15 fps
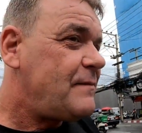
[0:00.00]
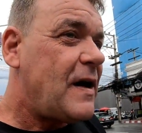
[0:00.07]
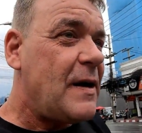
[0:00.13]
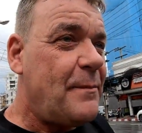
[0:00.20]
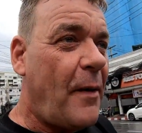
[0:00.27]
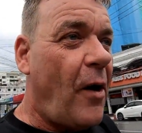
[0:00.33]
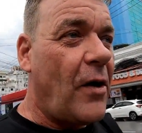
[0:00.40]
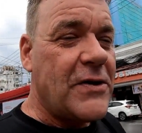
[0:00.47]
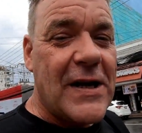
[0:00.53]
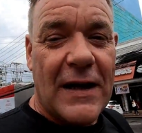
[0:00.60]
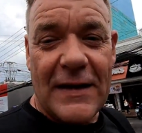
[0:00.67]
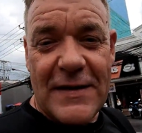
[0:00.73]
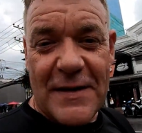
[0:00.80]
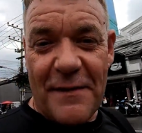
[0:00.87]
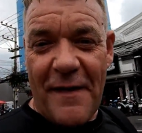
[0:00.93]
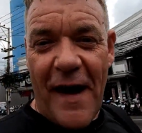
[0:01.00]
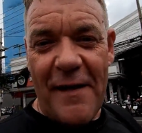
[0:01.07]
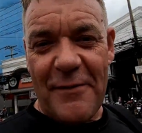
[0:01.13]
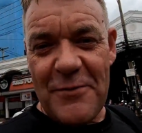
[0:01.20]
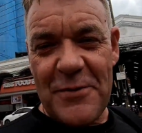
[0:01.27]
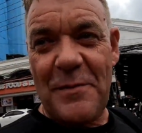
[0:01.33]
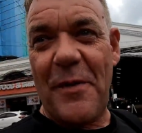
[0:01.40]
a baht challenge a
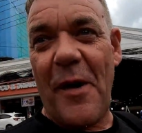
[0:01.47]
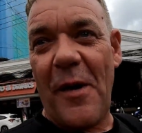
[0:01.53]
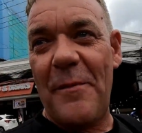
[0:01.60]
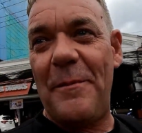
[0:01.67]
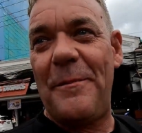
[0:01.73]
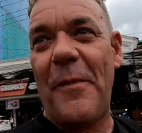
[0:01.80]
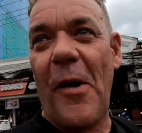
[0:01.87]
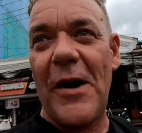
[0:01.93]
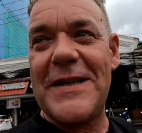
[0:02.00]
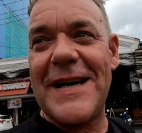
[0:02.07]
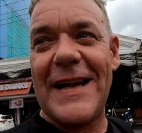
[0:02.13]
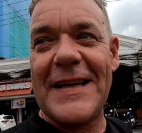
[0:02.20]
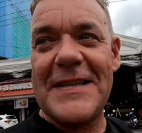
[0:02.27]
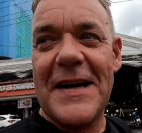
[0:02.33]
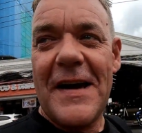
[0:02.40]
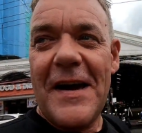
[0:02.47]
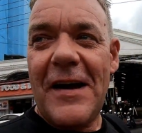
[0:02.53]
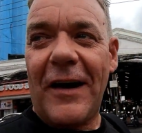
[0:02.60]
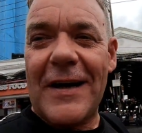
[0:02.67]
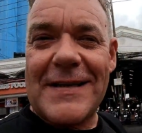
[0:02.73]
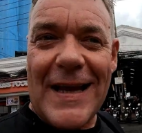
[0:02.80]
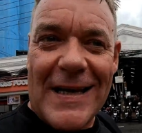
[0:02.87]
500 baht, baht challenge
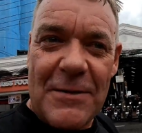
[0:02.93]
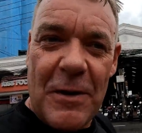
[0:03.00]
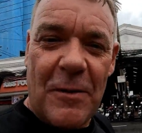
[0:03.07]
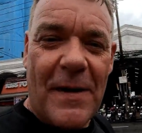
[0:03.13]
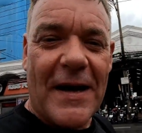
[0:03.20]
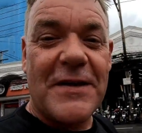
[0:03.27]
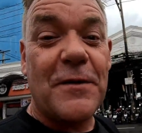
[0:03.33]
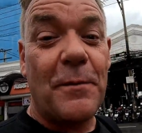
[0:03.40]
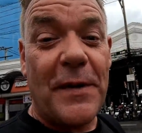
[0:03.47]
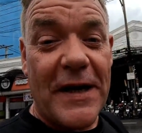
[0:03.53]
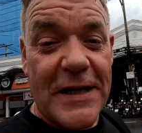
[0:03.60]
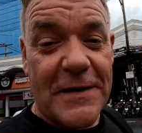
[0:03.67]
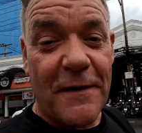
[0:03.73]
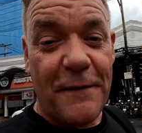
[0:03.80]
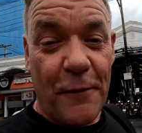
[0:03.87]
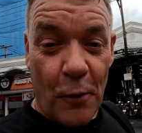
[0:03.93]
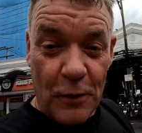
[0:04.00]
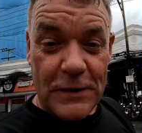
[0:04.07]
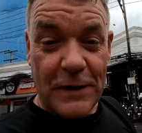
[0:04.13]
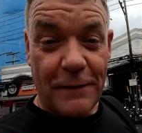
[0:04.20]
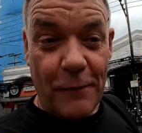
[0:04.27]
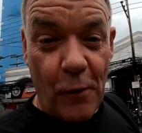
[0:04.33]
because last week we had some beers for
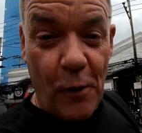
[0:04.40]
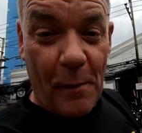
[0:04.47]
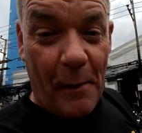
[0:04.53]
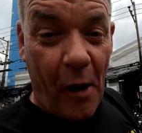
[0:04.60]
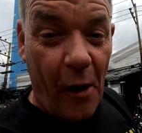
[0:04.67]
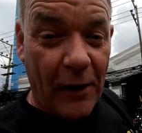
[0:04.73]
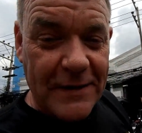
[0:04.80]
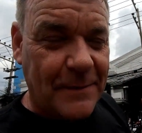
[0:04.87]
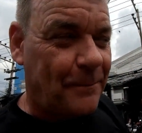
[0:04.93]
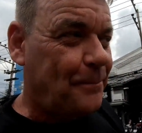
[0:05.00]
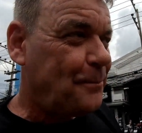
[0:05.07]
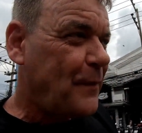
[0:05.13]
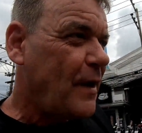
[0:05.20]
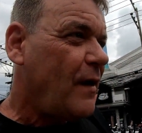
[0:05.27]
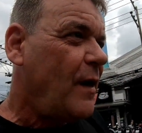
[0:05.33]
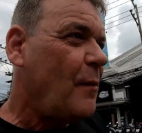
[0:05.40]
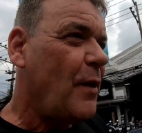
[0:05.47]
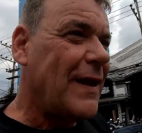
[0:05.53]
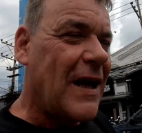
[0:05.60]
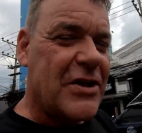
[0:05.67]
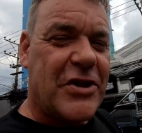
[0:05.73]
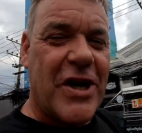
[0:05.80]
44 baht
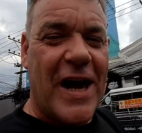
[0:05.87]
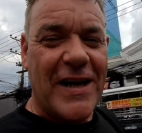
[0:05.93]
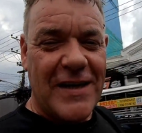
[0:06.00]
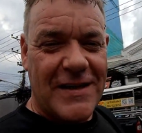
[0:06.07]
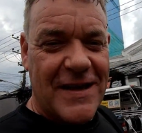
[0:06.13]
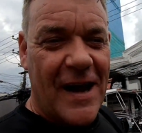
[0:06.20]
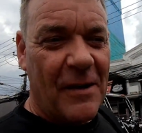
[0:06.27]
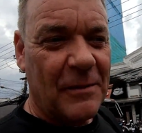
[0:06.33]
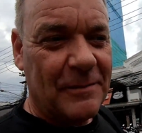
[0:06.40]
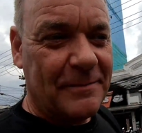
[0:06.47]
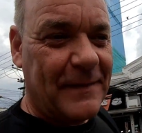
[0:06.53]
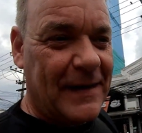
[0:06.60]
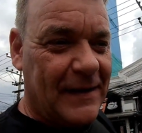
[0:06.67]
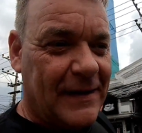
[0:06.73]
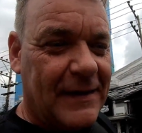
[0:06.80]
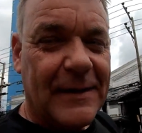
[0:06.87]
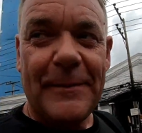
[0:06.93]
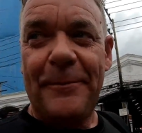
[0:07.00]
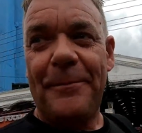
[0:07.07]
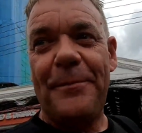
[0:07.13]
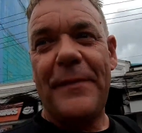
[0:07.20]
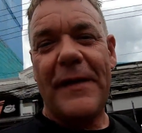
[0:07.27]
but that's changed now
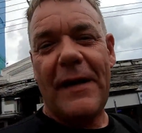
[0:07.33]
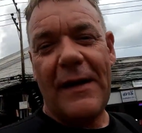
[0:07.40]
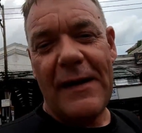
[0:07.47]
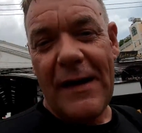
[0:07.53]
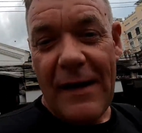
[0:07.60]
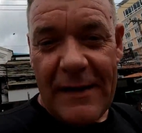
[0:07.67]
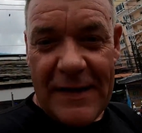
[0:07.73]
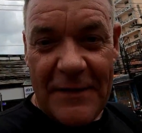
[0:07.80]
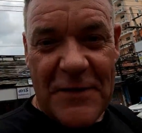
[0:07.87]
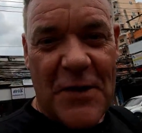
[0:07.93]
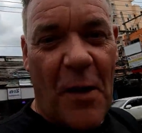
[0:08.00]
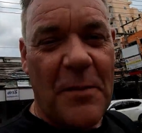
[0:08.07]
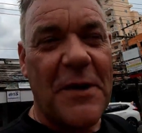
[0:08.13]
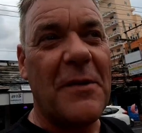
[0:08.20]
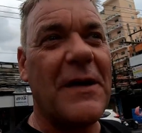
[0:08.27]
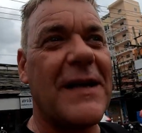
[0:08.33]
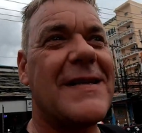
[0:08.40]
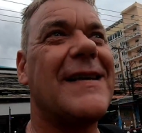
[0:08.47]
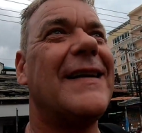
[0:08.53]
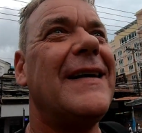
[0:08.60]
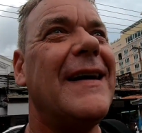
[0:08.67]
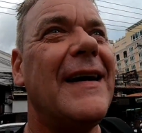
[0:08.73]
they've stopped doing
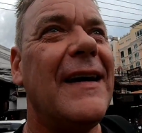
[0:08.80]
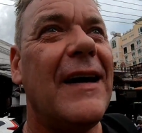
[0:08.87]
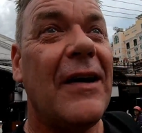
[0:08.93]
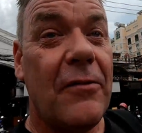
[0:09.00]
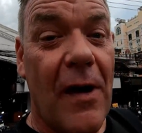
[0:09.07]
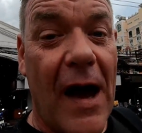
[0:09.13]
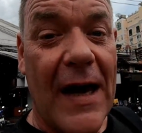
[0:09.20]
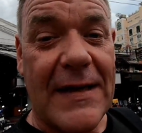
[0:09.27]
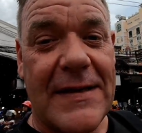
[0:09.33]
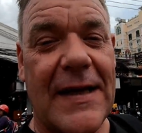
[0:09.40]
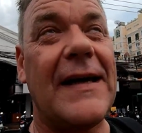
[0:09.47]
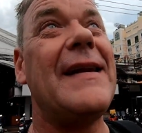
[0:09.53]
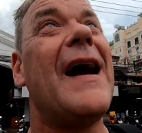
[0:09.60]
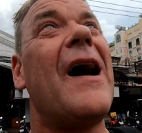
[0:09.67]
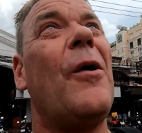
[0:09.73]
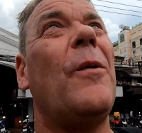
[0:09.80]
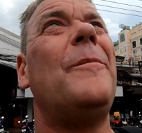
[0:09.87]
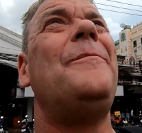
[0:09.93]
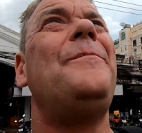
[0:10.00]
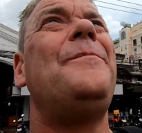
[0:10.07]
it right now